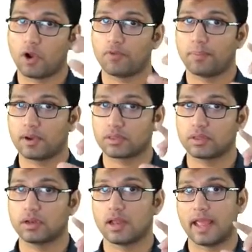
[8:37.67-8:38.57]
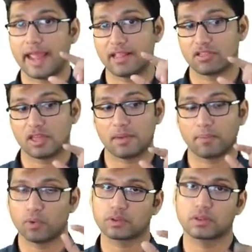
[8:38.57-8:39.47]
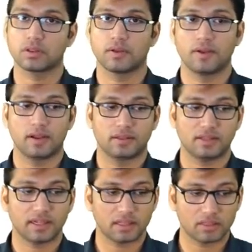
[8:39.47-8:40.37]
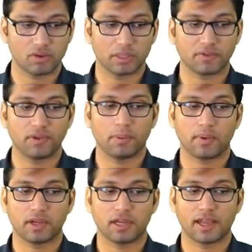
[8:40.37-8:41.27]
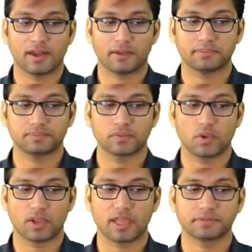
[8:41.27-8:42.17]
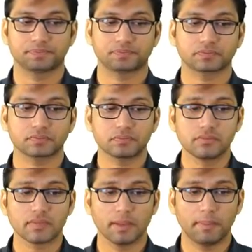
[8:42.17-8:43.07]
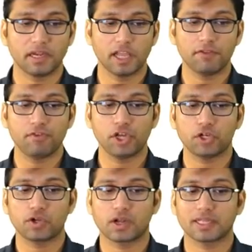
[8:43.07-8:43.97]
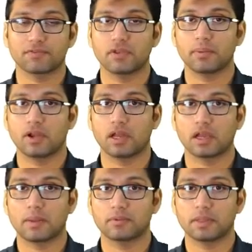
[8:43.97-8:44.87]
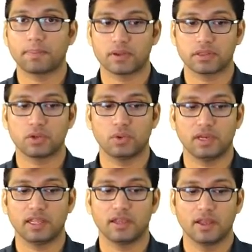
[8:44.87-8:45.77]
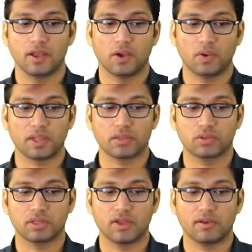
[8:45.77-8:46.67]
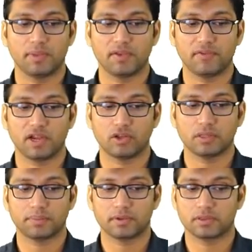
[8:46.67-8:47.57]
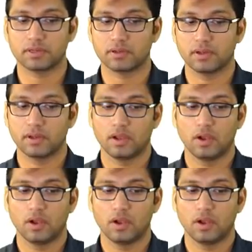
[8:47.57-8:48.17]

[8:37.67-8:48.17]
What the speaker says: of person and chair both, then this will be the free body diagram. Okay, but if you need to draw the free body diagram of the person only, okay, so there will be a weight of the person,